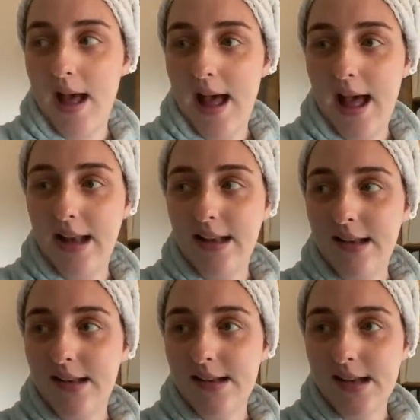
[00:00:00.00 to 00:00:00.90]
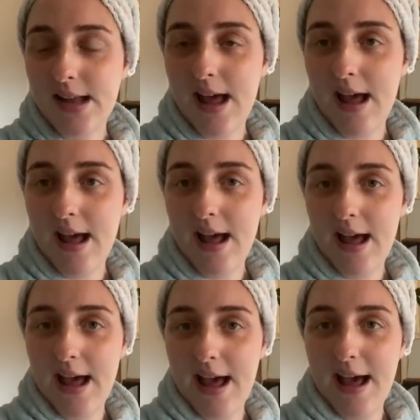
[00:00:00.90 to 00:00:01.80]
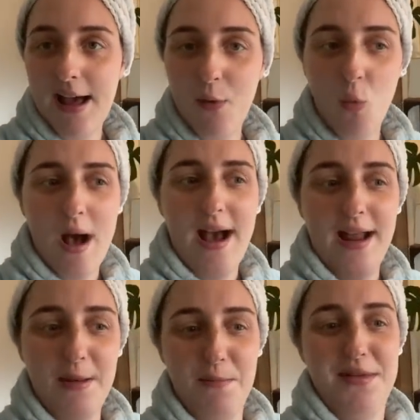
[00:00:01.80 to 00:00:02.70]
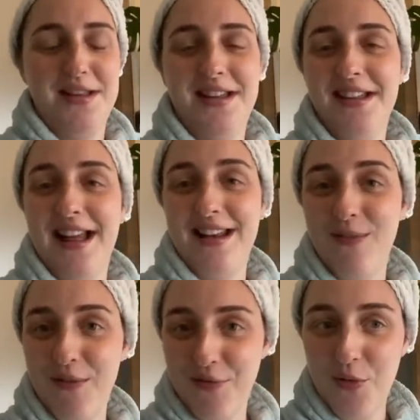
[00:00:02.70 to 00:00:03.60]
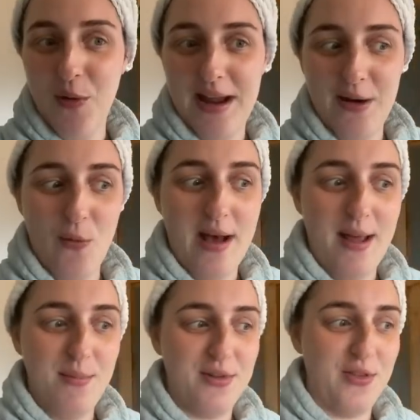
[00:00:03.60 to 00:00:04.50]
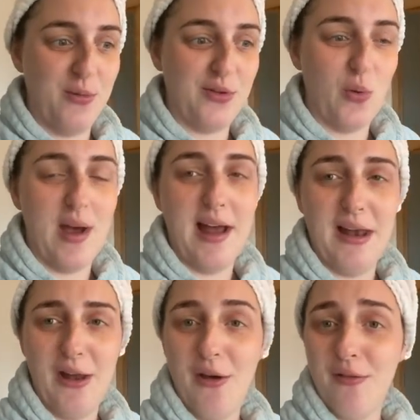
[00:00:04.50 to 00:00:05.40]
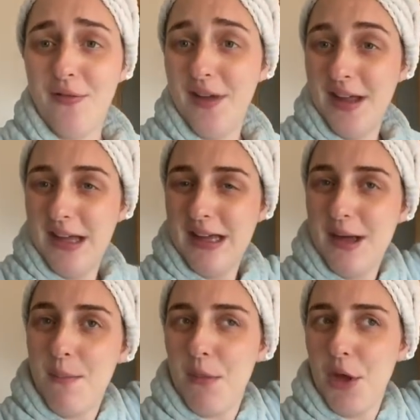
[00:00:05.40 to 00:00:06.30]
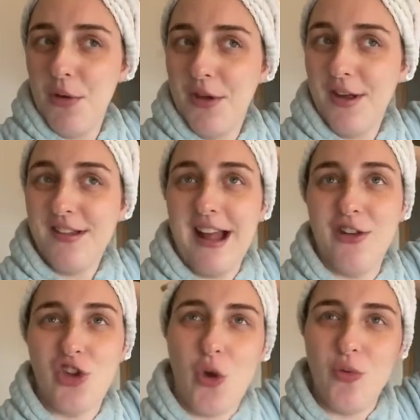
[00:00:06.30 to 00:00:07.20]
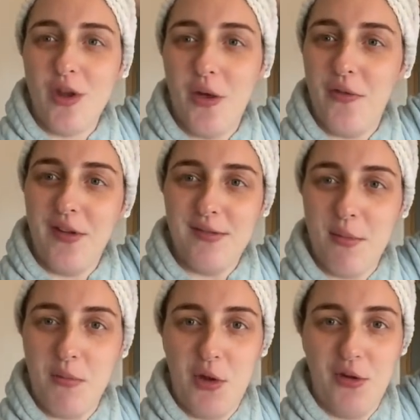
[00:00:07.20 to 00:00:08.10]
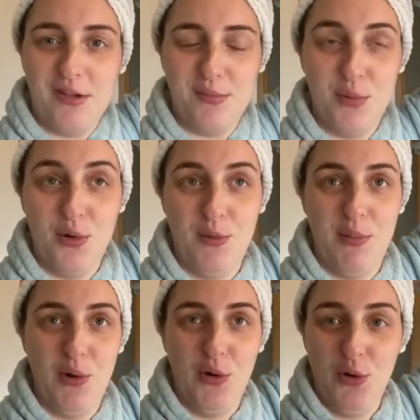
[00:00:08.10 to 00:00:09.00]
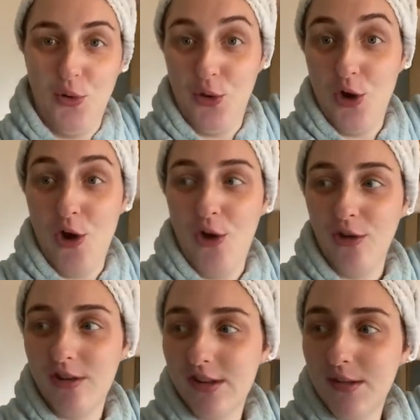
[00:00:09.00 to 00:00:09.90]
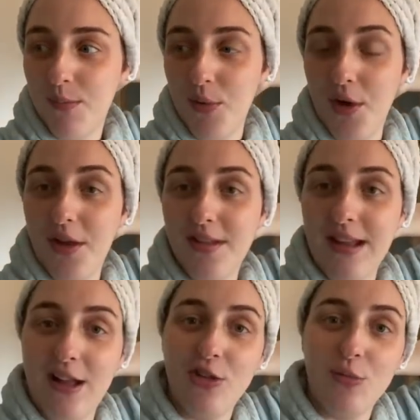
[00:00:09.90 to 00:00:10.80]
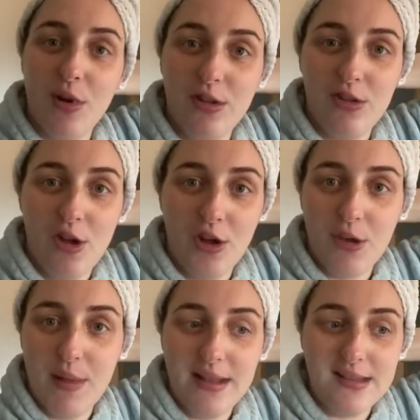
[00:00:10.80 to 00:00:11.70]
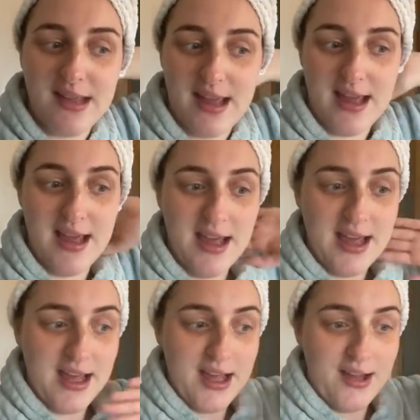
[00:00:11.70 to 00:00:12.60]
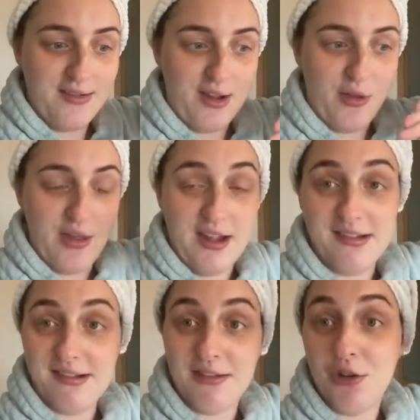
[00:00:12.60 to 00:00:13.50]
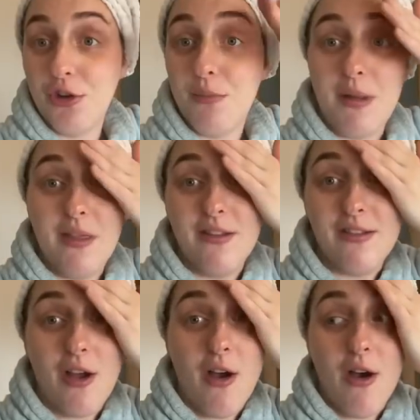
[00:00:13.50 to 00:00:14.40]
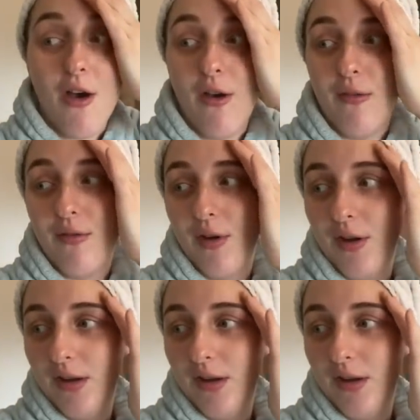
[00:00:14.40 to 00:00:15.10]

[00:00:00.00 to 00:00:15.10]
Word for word: and I wiped and it went for a wee, and I wiped and there was quite a lot of mucus. I don't know if it's my mucus plug or not, but I just wanted to document it. So this could be the start of